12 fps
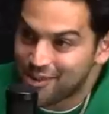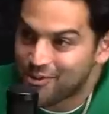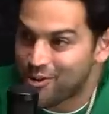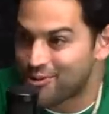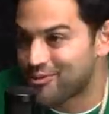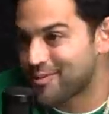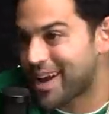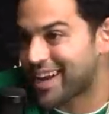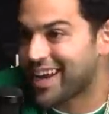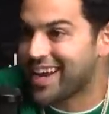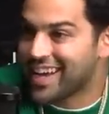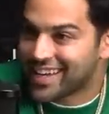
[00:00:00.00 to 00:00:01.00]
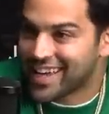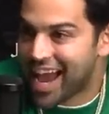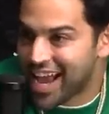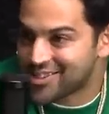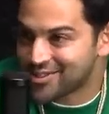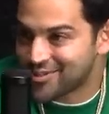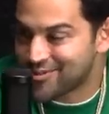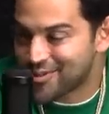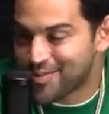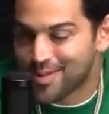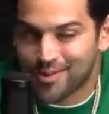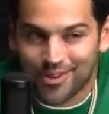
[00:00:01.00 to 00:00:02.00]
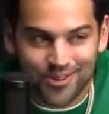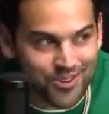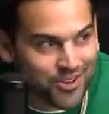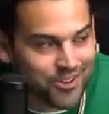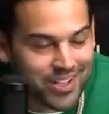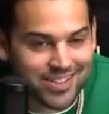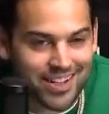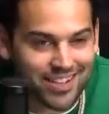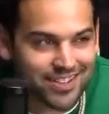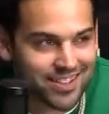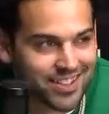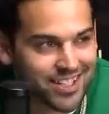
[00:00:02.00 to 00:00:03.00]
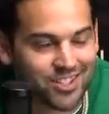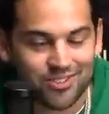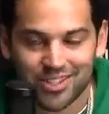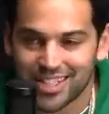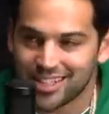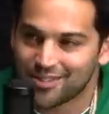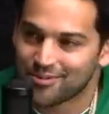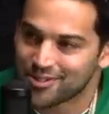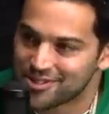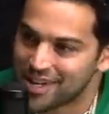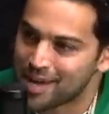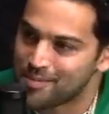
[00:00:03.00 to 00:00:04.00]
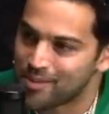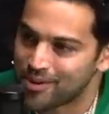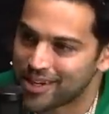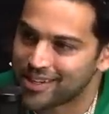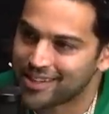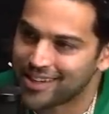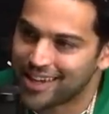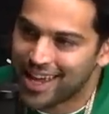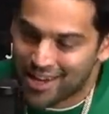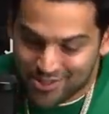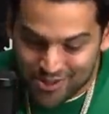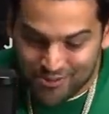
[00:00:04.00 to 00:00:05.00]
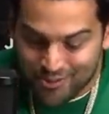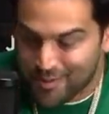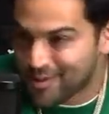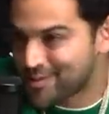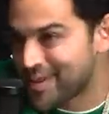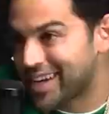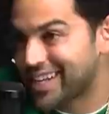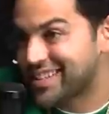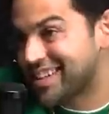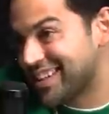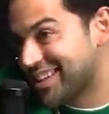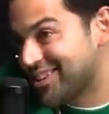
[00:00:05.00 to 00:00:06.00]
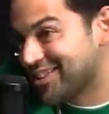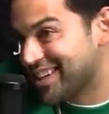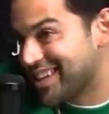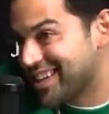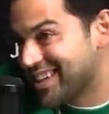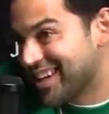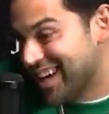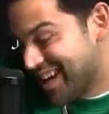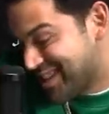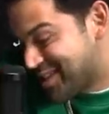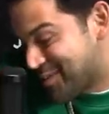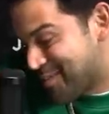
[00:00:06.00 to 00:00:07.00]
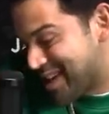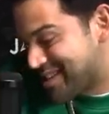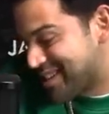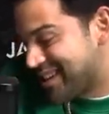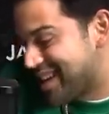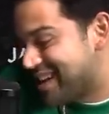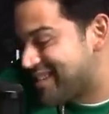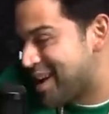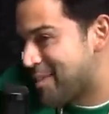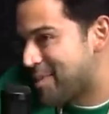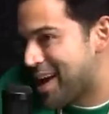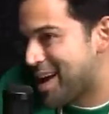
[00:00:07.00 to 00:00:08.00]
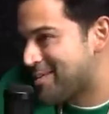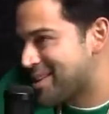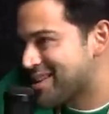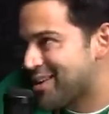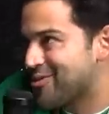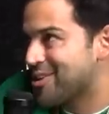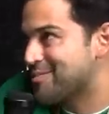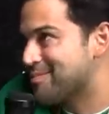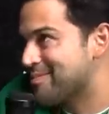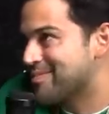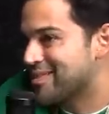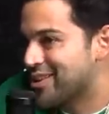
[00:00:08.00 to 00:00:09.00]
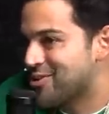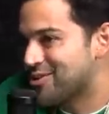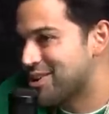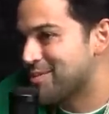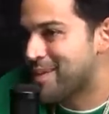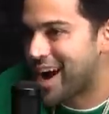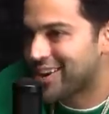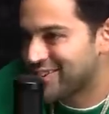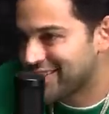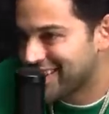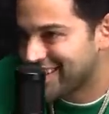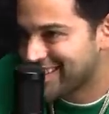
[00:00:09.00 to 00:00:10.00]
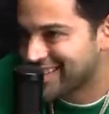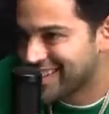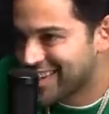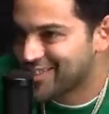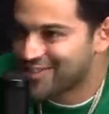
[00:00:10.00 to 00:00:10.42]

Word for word: going from like CASL for people who don't know, that's like the little league for skateboarding. Yep. So from us making it to little league to basically at Tampa and that's like what going to the minor leagues for and sure.